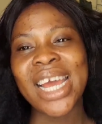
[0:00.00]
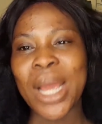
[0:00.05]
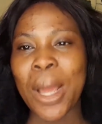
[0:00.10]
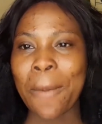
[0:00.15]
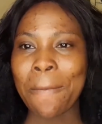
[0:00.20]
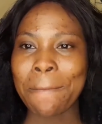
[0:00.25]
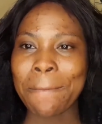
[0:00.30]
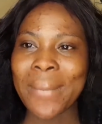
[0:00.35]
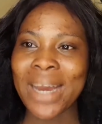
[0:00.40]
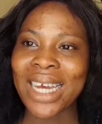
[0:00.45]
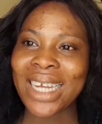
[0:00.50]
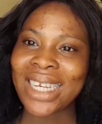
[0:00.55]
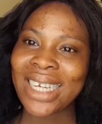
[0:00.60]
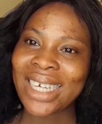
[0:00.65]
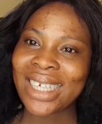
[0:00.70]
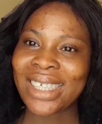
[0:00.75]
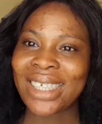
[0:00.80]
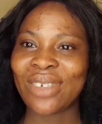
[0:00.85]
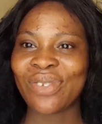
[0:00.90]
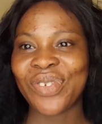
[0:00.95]
in my
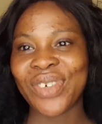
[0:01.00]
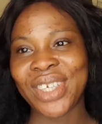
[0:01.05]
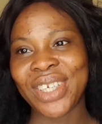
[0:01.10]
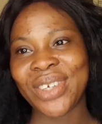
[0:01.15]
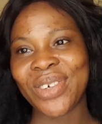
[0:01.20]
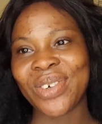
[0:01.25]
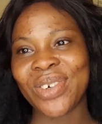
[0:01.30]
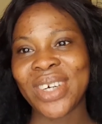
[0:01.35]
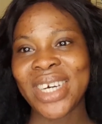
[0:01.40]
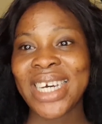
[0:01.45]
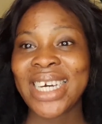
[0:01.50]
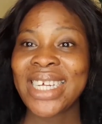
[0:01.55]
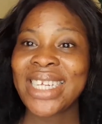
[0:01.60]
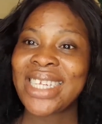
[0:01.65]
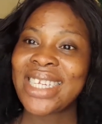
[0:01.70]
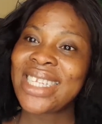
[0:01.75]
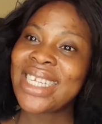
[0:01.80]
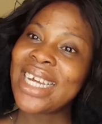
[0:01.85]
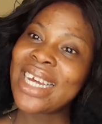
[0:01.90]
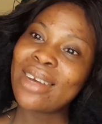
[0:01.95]
next video.
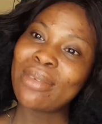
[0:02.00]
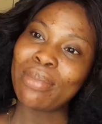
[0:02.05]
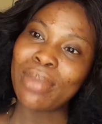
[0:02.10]
Stay